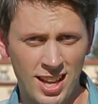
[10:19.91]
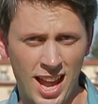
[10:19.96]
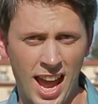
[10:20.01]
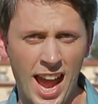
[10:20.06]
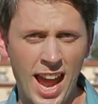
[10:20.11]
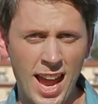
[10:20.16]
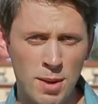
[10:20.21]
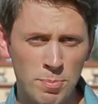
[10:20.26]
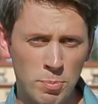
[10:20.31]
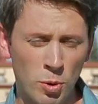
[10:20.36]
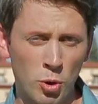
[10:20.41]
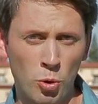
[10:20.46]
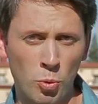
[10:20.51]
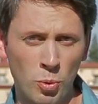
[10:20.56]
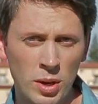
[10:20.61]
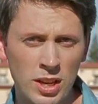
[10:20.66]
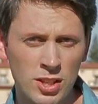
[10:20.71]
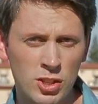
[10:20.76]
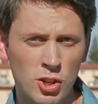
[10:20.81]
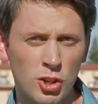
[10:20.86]
Hand pull
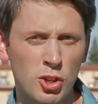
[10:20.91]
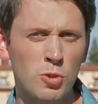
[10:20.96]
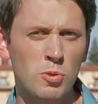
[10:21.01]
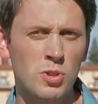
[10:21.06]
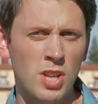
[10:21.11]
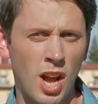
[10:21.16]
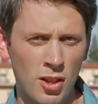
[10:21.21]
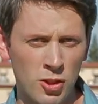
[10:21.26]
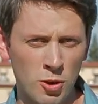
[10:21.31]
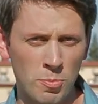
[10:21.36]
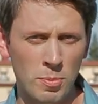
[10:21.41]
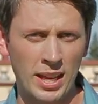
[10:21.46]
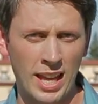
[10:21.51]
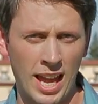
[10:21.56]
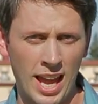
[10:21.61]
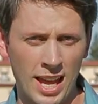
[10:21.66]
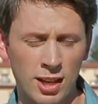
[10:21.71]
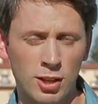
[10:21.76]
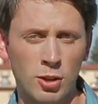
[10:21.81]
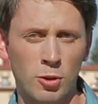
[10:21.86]
weeds or use other
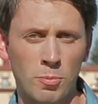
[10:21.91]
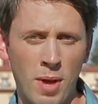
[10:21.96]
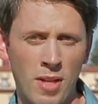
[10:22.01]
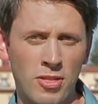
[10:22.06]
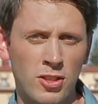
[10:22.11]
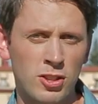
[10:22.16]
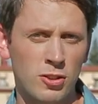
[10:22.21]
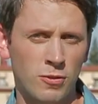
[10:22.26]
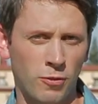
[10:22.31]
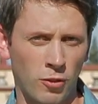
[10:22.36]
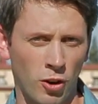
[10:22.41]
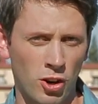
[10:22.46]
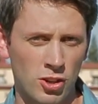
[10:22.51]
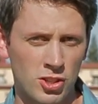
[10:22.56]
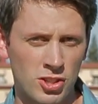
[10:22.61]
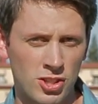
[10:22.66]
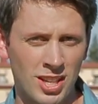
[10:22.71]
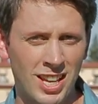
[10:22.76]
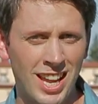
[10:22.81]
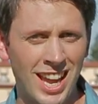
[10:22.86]
mechanical methods
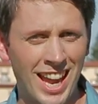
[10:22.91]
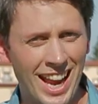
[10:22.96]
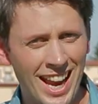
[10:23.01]
first,